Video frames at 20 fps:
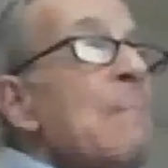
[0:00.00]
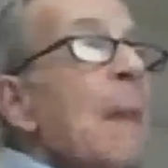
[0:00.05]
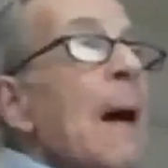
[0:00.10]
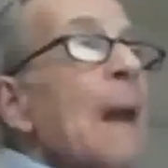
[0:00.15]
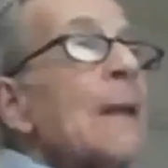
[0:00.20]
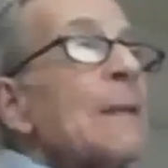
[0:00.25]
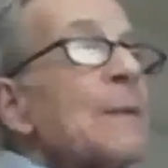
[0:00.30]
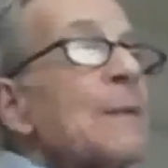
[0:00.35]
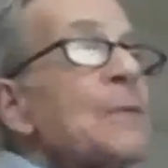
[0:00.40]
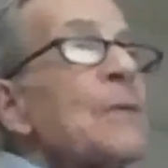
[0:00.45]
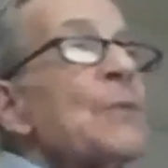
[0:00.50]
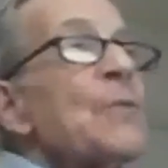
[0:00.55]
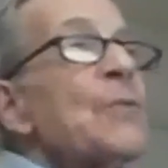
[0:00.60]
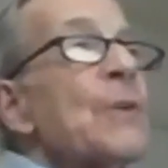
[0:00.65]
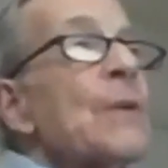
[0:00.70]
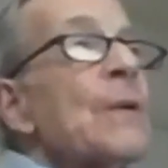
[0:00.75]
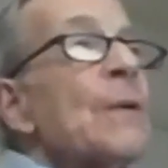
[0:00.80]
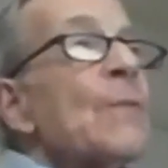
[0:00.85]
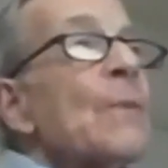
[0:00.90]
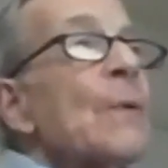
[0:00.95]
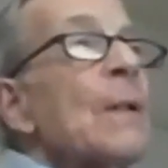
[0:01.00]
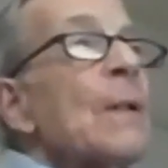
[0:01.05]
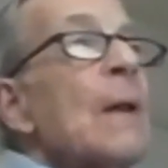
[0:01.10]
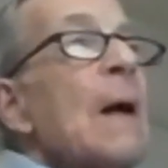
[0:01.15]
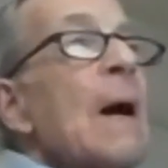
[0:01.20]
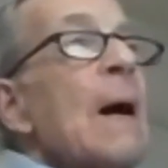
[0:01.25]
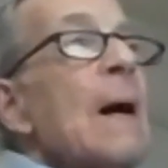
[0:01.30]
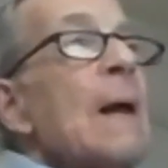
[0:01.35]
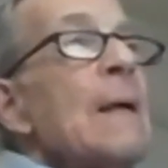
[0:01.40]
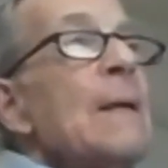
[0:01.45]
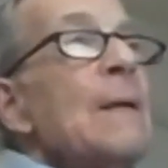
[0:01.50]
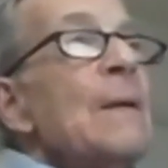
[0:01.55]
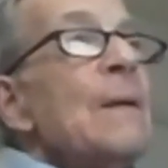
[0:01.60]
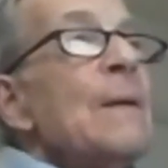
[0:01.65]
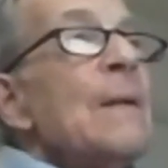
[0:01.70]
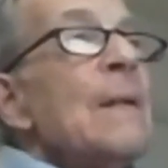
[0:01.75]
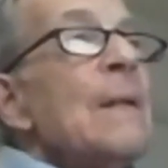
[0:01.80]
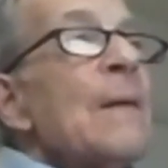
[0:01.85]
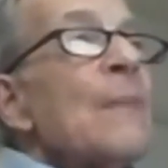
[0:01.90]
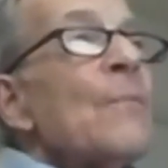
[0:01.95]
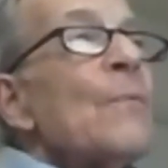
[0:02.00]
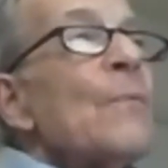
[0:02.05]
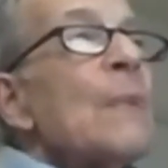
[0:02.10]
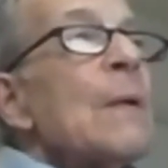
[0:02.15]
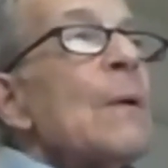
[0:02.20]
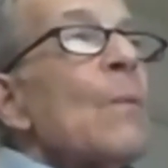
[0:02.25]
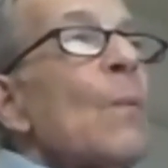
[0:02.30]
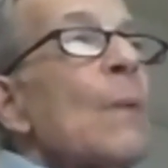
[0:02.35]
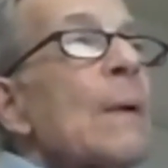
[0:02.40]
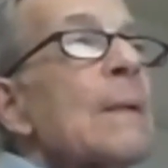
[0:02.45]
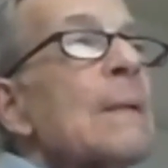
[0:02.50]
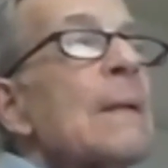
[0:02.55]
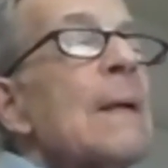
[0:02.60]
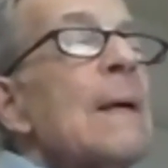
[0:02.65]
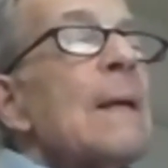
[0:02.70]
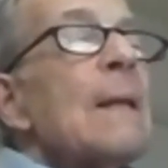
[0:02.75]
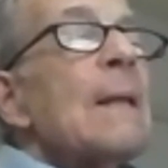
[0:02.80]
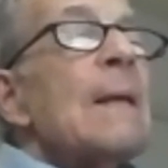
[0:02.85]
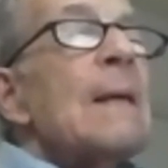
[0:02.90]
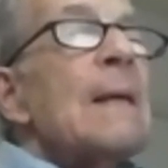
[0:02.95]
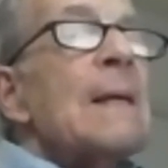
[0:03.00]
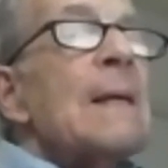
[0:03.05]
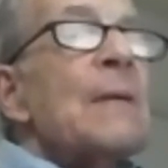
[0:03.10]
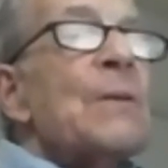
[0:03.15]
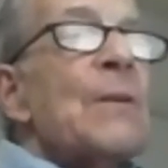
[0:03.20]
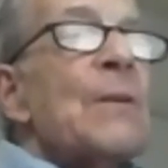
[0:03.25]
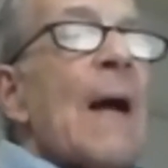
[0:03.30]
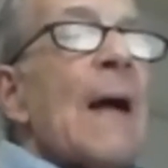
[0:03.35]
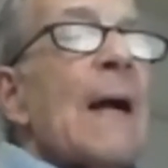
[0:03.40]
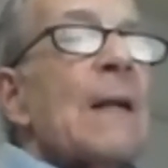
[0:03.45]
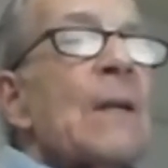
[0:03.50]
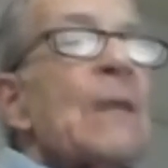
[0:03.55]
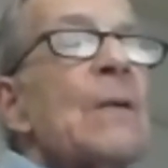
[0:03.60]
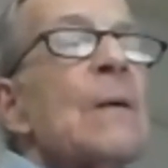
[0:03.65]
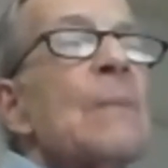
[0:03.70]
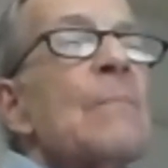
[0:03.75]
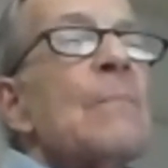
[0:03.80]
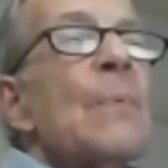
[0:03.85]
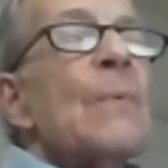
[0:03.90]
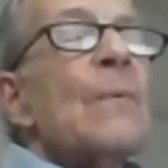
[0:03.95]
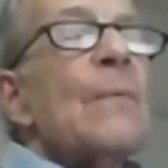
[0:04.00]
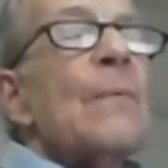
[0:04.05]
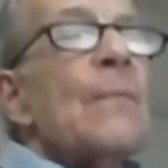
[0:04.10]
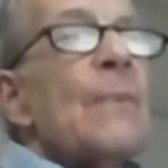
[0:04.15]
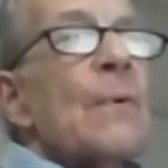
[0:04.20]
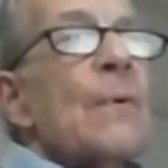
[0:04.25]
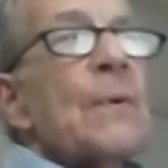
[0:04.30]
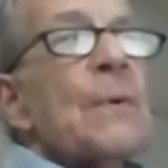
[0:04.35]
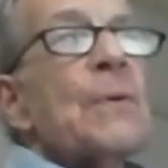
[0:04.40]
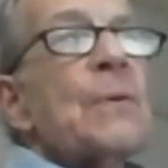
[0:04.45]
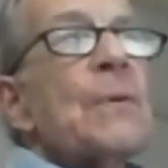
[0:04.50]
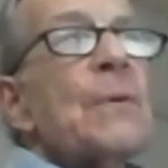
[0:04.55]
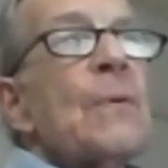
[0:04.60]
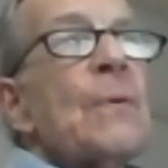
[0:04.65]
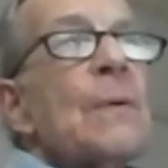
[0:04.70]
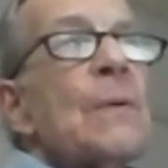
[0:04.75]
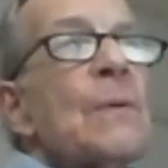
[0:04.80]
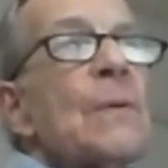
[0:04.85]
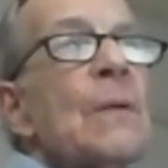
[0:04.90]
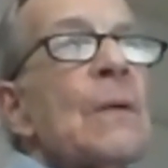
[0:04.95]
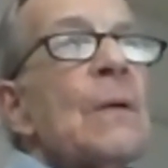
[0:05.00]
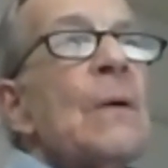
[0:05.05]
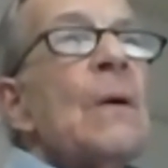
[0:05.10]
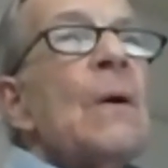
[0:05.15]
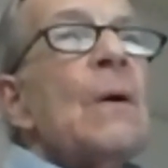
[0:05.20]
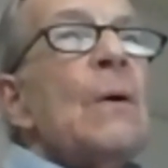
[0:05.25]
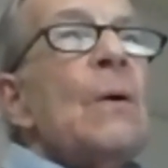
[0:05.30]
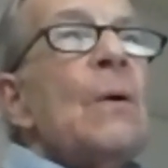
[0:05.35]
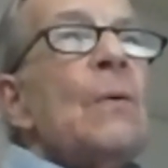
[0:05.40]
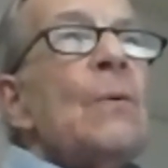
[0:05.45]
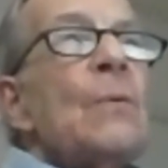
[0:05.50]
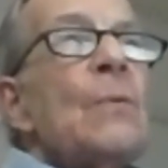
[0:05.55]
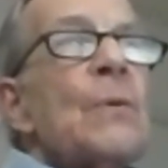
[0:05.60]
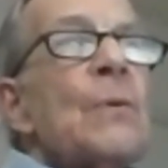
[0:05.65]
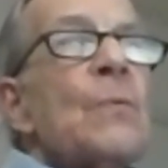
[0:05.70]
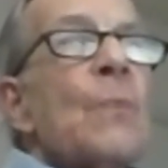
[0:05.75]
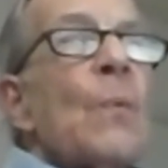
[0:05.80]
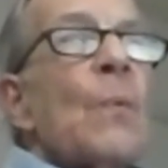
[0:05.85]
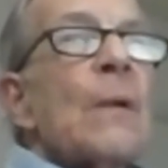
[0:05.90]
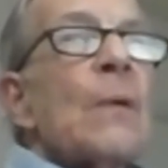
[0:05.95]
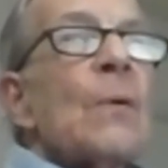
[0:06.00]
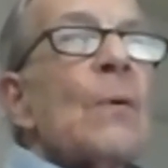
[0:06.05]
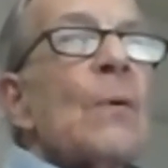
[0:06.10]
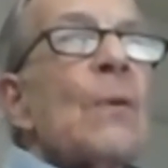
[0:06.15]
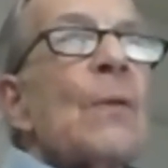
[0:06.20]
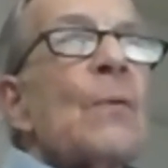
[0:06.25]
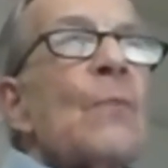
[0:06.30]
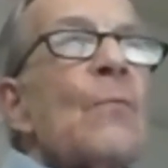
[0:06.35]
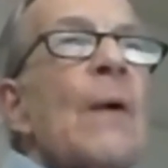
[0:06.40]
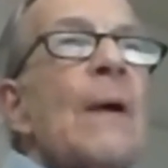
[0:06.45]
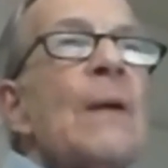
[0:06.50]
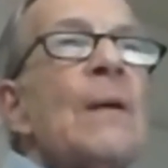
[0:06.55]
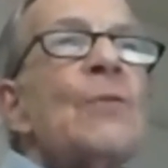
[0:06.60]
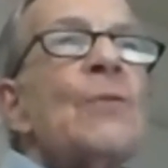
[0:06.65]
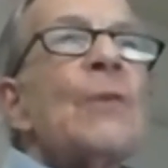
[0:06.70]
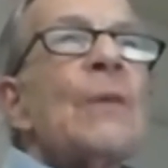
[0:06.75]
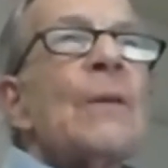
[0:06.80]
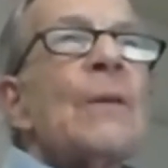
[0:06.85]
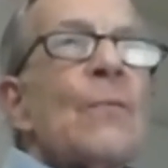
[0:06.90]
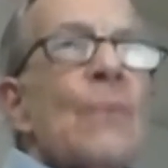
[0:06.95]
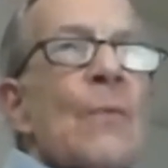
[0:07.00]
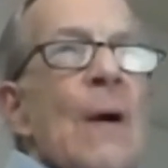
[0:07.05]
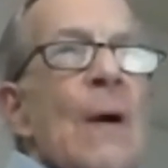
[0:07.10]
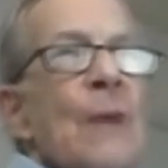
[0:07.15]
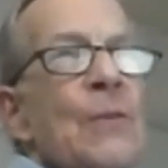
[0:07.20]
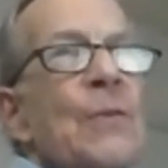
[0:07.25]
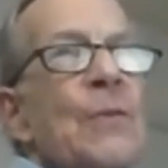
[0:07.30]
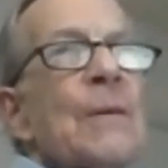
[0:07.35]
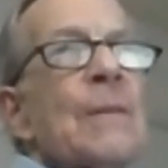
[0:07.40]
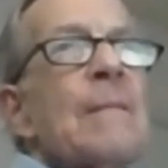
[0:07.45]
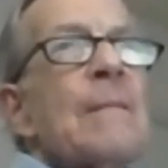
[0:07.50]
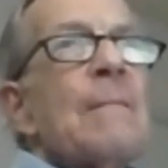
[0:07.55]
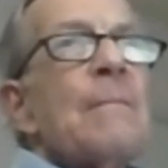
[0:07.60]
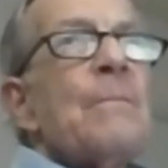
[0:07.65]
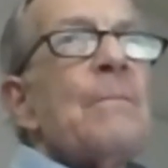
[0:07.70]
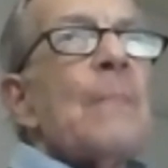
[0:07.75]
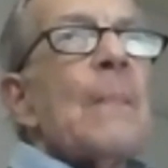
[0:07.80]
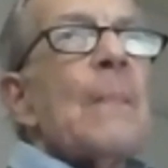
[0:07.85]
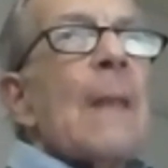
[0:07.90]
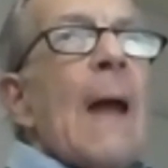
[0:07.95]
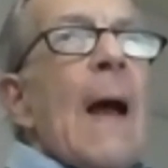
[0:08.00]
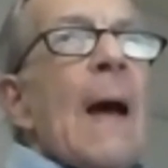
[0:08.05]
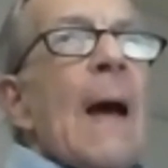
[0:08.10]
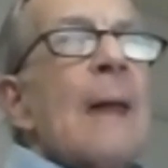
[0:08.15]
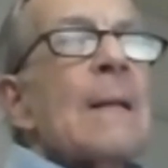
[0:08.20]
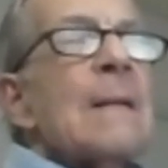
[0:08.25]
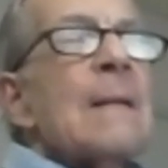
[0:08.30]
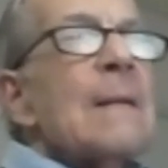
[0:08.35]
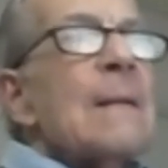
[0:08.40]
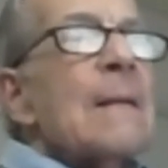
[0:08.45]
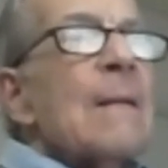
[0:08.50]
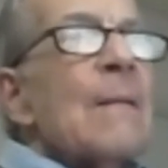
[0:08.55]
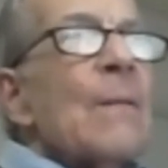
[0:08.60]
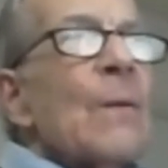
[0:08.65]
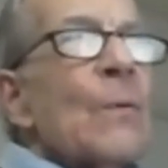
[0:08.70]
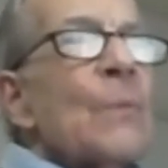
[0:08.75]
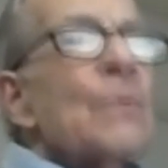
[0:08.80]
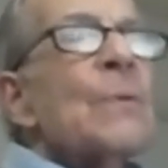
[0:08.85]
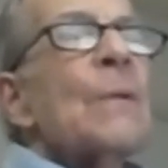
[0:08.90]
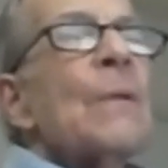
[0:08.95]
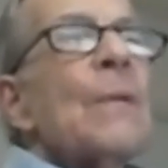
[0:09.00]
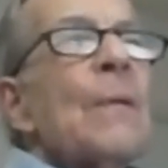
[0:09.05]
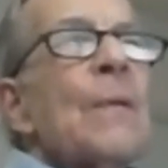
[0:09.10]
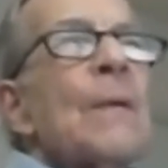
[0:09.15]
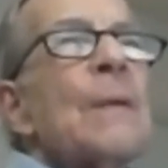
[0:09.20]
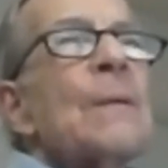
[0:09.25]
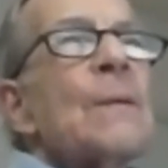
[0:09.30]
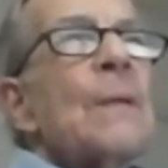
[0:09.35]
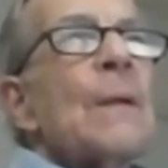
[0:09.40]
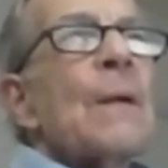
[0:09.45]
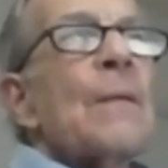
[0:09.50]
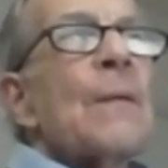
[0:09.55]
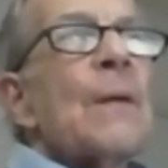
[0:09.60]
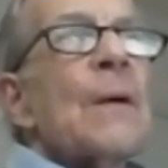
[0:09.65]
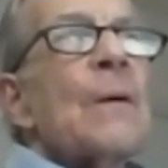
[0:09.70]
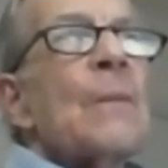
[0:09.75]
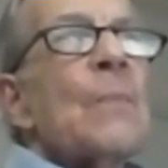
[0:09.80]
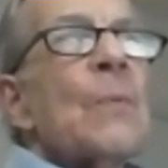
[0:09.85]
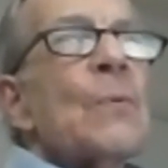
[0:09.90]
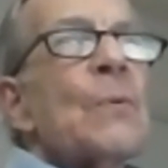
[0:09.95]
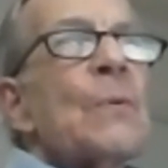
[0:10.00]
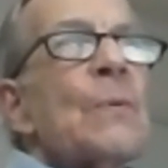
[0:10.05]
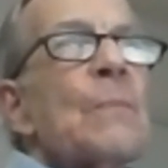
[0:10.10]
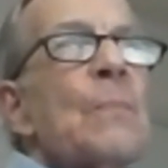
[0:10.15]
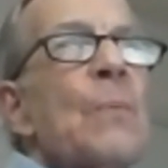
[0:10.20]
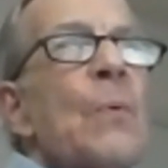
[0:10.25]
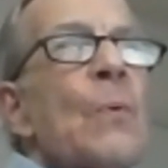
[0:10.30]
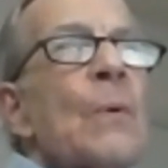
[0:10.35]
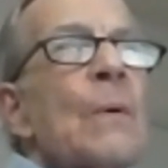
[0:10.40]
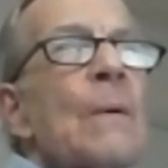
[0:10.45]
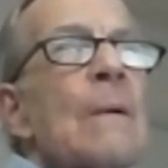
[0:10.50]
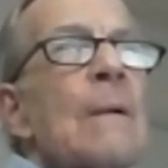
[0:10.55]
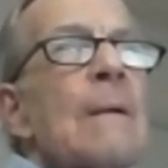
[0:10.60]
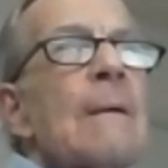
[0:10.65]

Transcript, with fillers: models in general, you never really want to take the exact number very seriously. You just want to look at the range and direction. And those are the things that I think are most important.